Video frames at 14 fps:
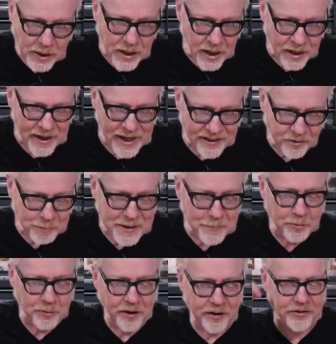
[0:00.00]
uh, SP
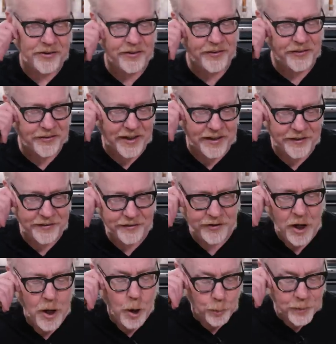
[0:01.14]
Productions says,
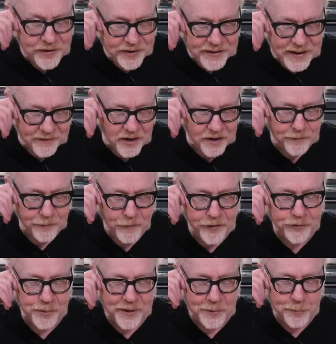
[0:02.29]
recently I've gotten
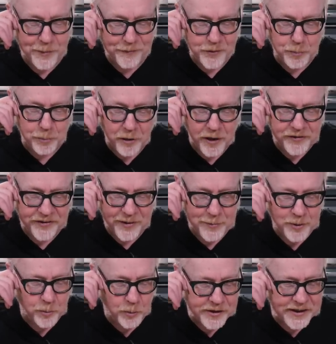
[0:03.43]
frustrated with a few projects I've
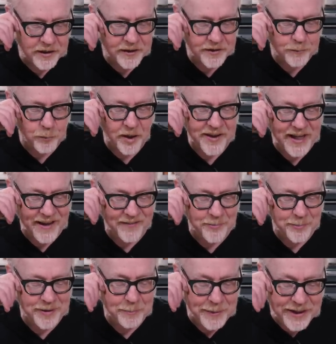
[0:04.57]
been working on. While they haven't
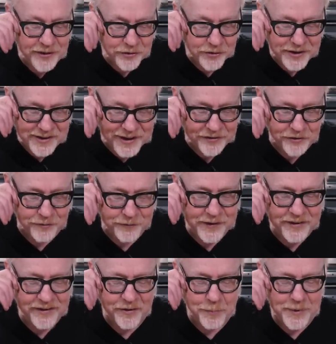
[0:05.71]
been major
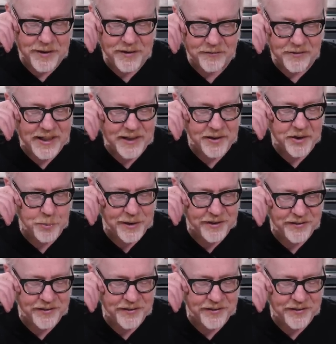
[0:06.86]
catastrophes, it's been enough to get under my